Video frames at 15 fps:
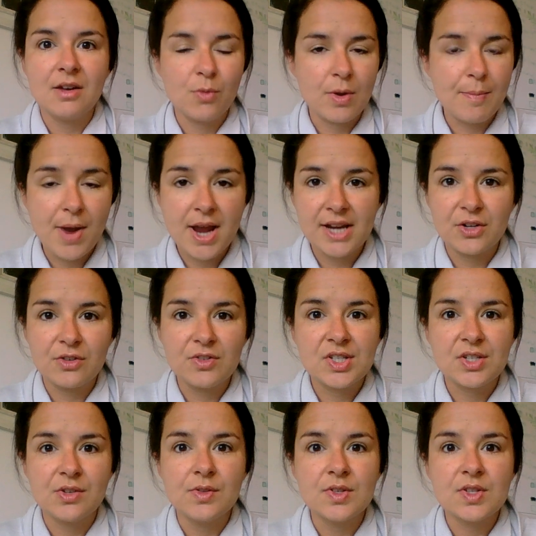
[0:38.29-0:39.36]
a reminder,
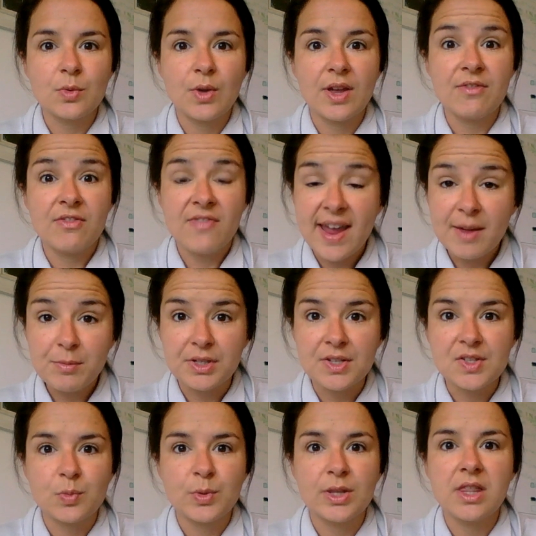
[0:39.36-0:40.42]
students and
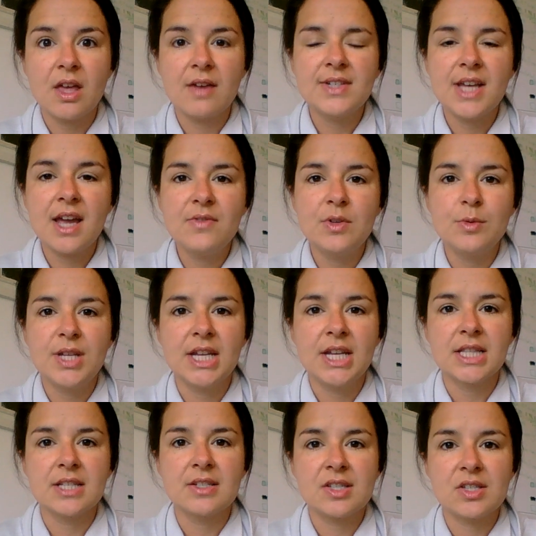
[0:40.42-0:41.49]
families, we'd love to have you
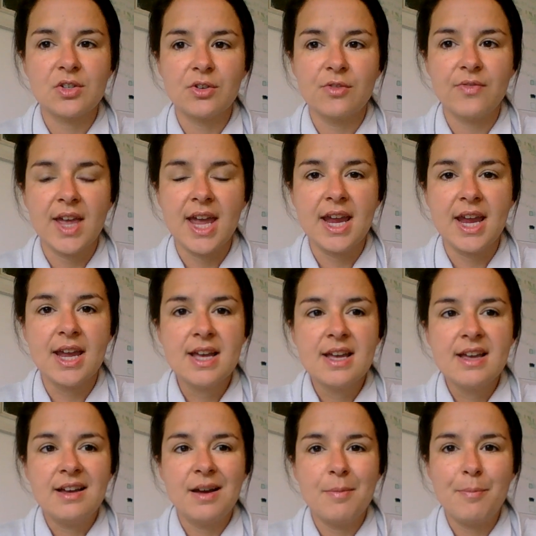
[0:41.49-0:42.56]
take this survey
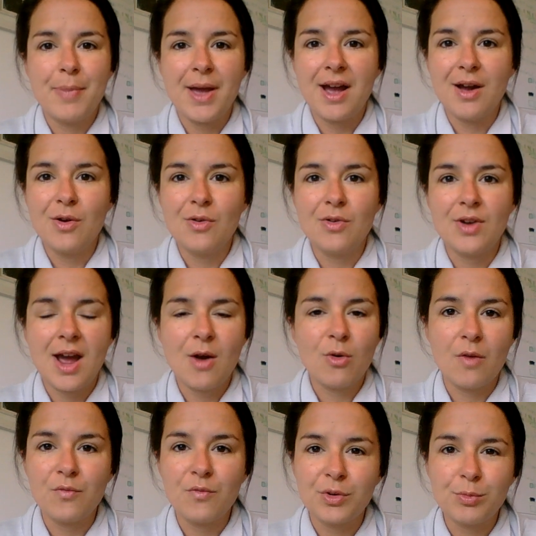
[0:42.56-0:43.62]
about how
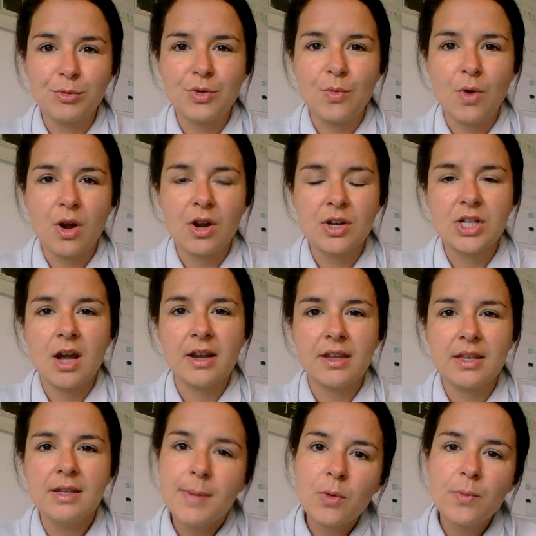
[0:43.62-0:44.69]
comfortable you are
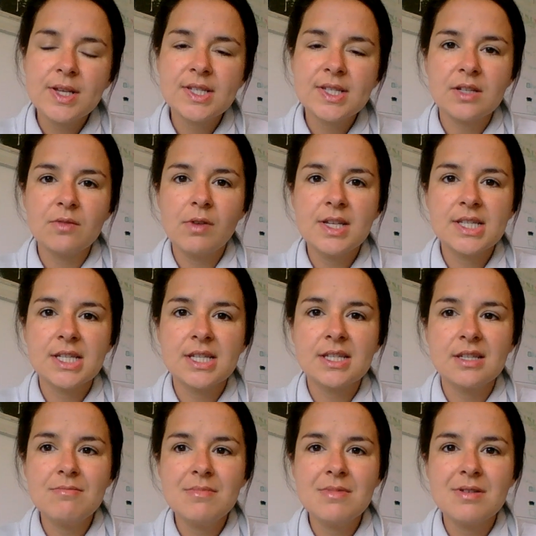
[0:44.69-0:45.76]
talking about race and
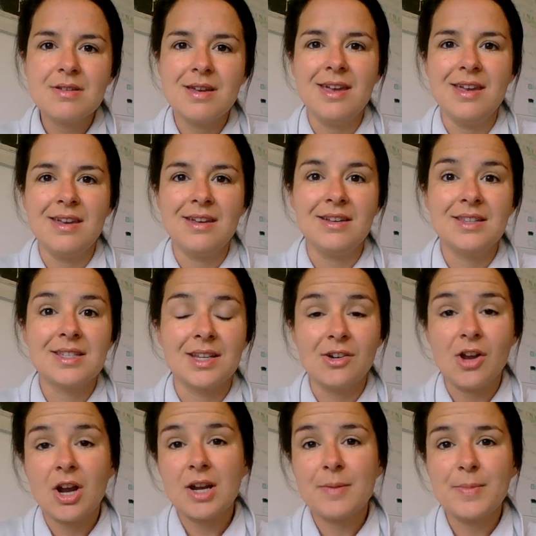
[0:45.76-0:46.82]
racism. It's
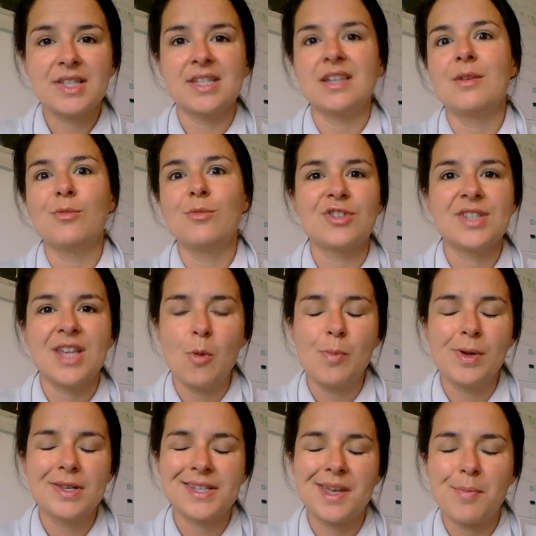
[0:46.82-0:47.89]
anonymous and it will just
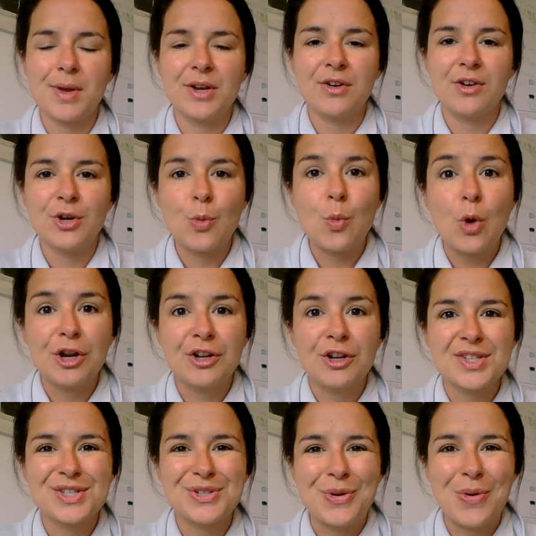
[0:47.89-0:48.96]
help us get better at our work.
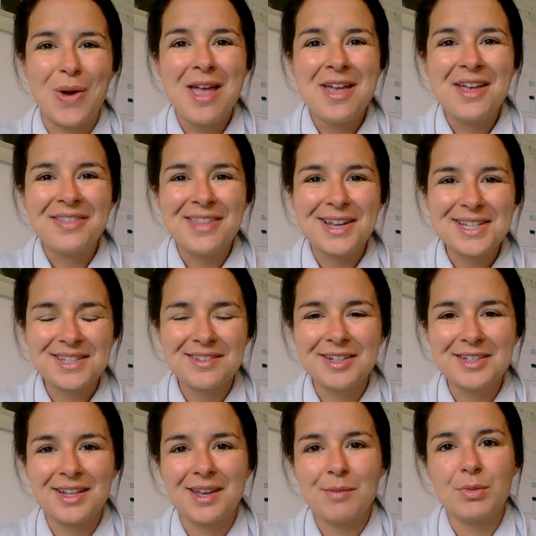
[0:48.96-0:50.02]
So that's
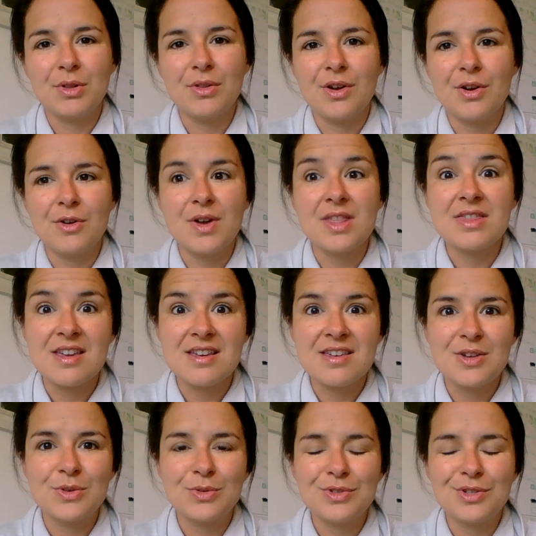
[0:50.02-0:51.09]
linked again below. And
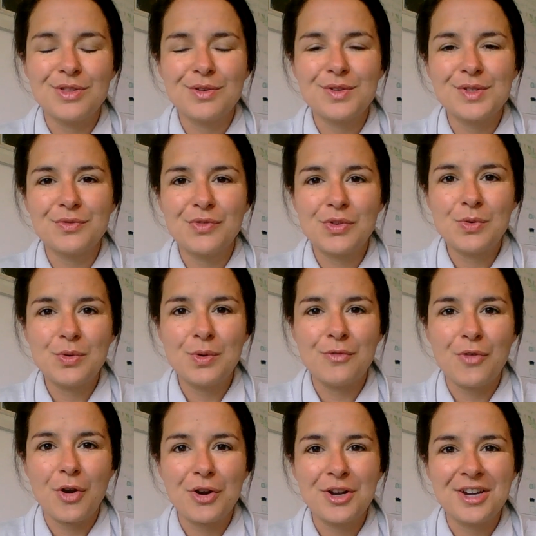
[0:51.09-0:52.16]
thank you to those of you who
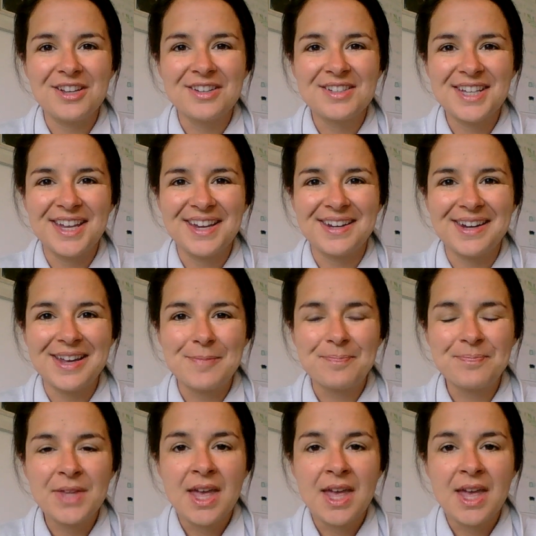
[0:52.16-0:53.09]
have already taken it.